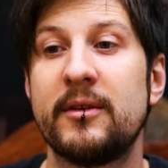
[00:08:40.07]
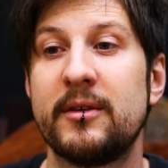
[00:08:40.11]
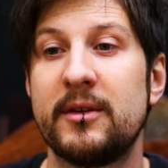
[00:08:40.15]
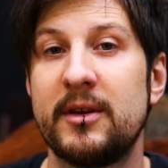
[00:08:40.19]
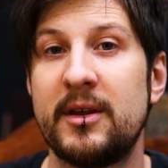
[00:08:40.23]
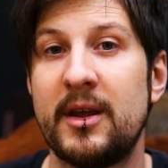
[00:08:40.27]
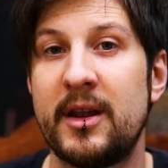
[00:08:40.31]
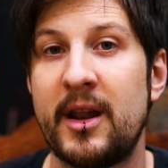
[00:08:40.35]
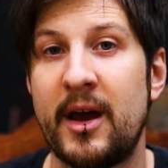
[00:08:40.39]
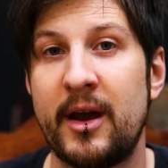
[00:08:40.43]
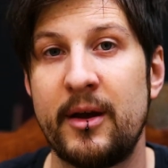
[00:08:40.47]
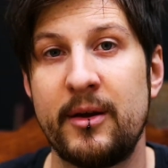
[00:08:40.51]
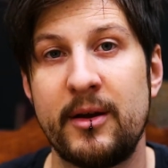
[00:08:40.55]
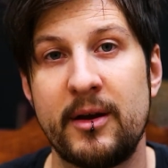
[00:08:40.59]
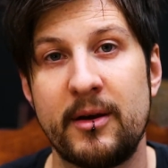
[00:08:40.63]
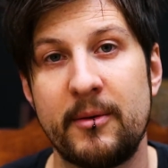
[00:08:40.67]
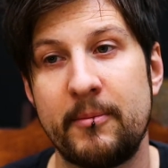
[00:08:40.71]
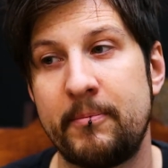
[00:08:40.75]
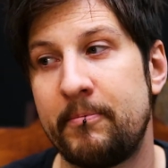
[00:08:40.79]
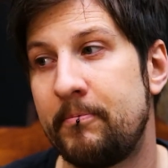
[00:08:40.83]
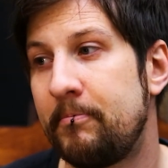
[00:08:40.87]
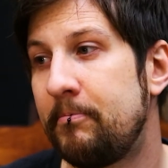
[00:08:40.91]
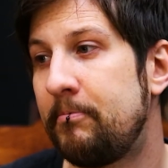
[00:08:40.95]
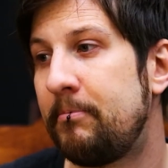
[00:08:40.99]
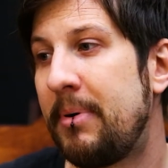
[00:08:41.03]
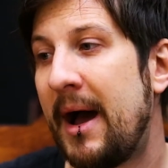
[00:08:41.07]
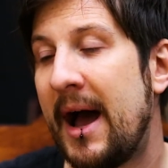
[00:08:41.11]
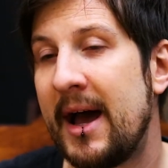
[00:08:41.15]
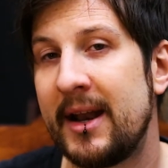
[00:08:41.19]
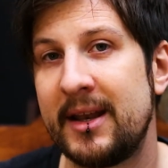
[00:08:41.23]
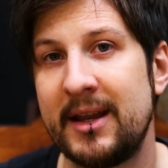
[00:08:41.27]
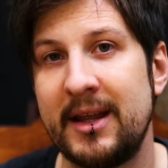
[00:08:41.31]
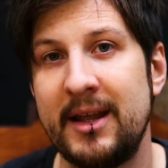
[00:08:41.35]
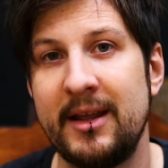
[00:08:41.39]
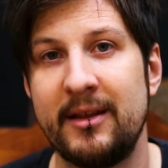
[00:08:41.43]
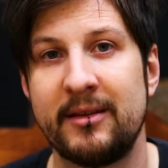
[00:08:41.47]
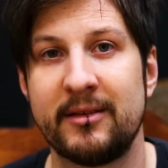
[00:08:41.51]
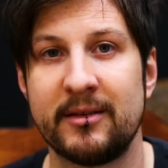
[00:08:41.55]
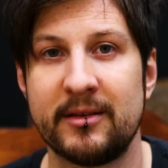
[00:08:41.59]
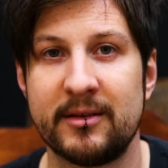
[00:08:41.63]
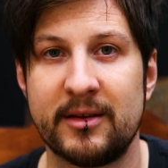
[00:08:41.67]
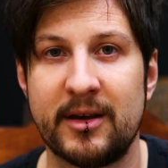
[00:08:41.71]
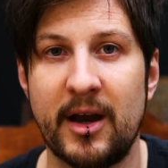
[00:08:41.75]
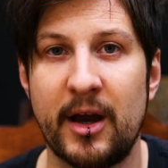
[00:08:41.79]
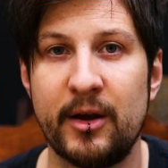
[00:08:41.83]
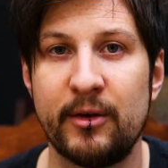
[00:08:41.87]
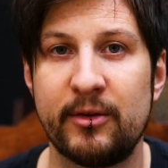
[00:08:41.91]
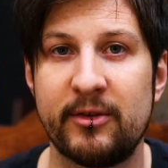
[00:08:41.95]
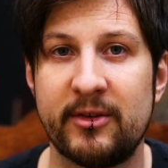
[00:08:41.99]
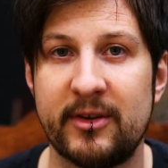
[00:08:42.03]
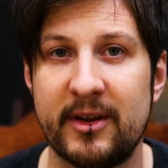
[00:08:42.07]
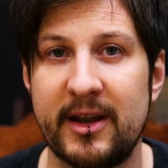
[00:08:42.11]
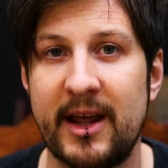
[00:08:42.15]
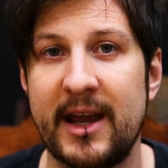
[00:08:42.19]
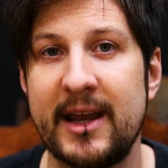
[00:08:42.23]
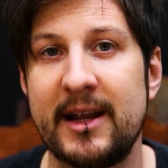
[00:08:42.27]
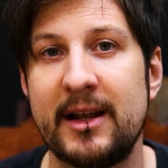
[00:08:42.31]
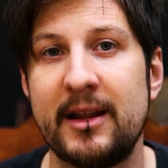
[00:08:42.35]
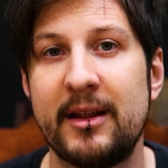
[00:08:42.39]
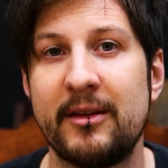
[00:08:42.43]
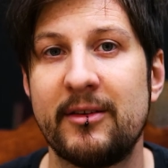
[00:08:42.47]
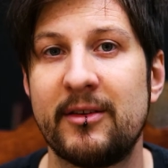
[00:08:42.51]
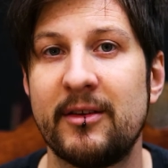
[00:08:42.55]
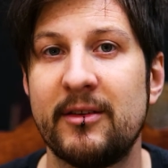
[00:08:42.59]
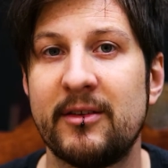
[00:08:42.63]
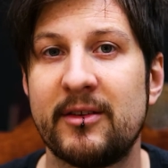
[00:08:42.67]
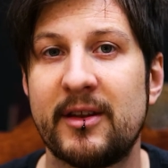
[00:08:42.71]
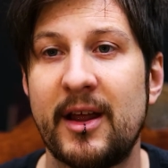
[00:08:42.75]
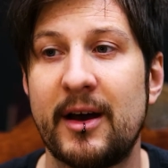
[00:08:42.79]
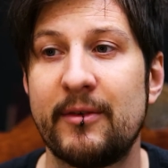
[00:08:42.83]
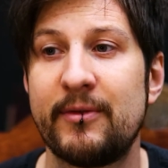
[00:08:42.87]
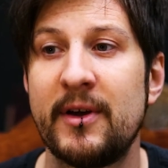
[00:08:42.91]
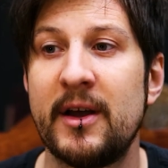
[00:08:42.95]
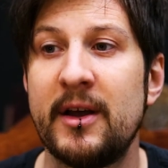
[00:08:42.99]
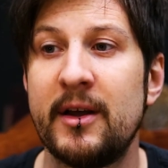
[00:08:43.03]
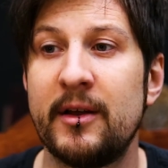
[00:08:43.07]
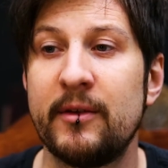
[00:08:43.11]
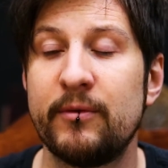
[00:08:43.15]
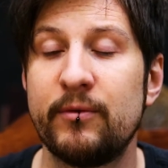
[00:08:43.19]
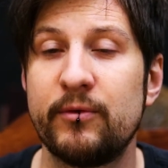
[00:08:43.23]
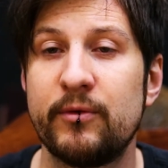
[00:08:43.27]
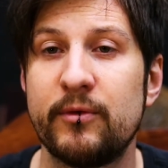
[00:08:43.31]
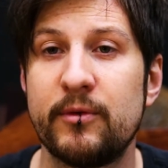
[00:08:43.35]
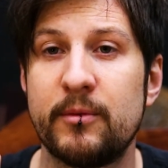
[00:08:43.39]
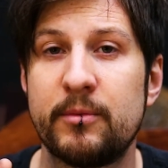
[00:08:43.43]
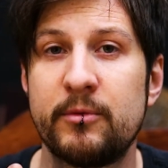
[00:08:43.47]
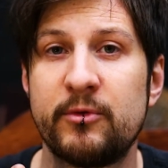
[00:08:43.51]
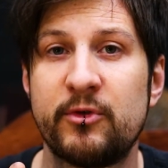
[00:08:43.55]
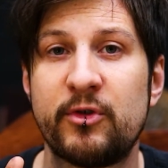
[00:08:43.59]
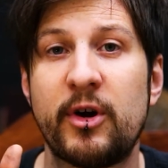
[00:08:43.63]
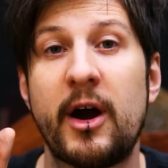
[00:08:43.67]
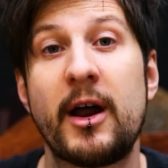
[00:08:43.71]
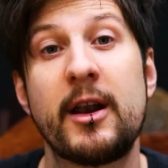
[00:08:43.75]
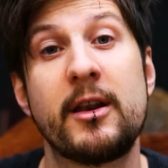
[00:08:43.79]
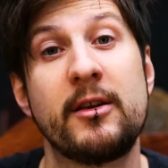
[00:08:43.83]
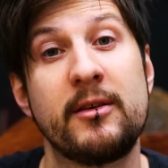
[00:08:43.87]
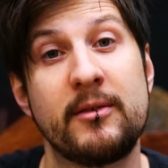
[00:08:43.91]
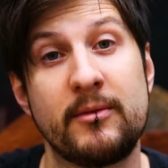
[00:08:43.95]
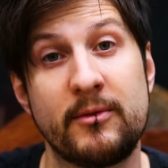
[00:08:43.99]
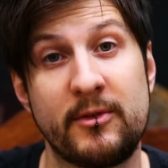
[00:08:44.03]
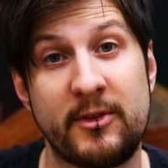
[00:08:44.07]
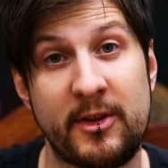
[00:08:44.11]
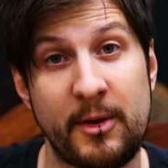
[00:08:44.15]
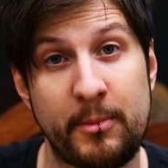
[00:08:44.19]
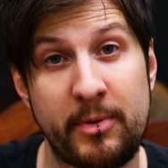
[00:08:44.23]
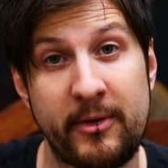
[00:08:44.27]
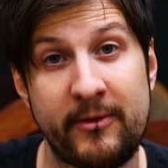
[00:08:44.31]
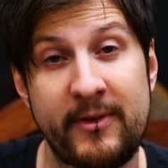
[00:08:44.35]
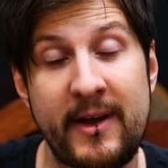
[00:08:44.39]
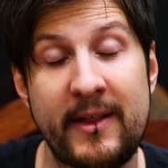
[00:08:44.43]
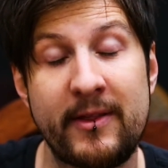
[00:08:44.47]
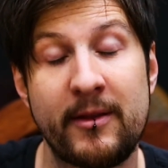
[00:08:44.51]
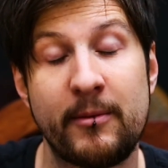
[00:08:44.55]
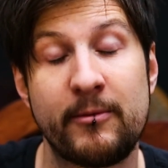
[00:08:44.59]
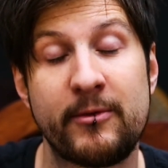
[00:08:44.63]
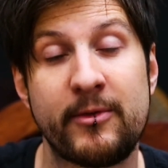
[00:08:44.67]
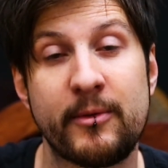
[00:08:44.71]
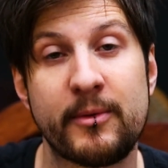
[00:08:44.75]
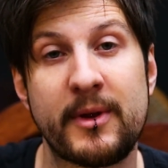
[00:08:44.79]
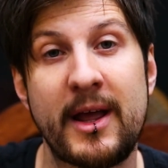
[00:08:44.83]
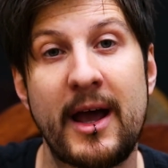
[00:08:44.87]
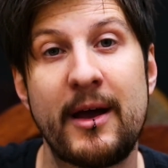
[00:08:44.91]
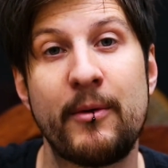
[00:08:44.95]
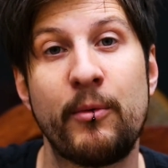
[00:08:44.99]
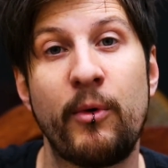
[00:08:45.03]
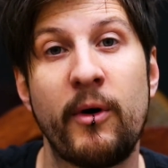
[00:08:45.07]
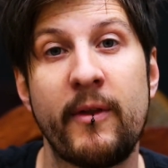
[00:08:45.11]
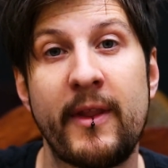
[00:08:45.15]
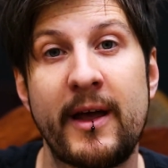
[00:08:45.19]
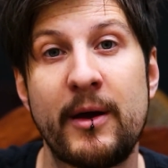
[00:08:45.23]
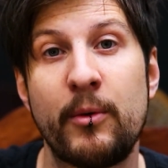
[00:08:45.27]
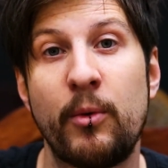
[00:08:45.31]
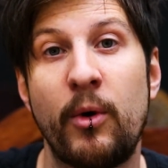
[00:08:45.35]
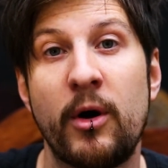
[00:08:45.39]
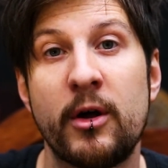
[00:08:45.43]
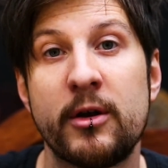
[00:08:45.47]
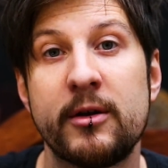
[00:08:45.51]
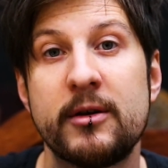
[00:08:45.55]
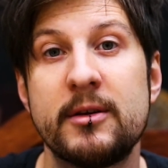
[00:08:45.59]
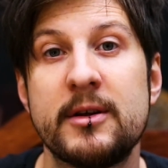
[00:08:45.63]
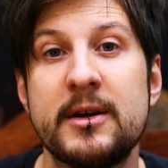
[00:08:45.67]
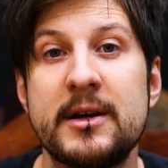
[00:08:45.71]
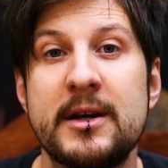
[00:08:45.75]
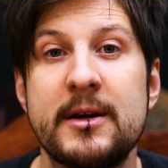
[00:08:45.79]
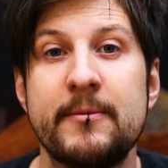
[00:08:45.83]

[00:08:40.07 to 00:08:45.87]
baddies and ghosts and aliens and stuff, trying to prevent them from getting what they want.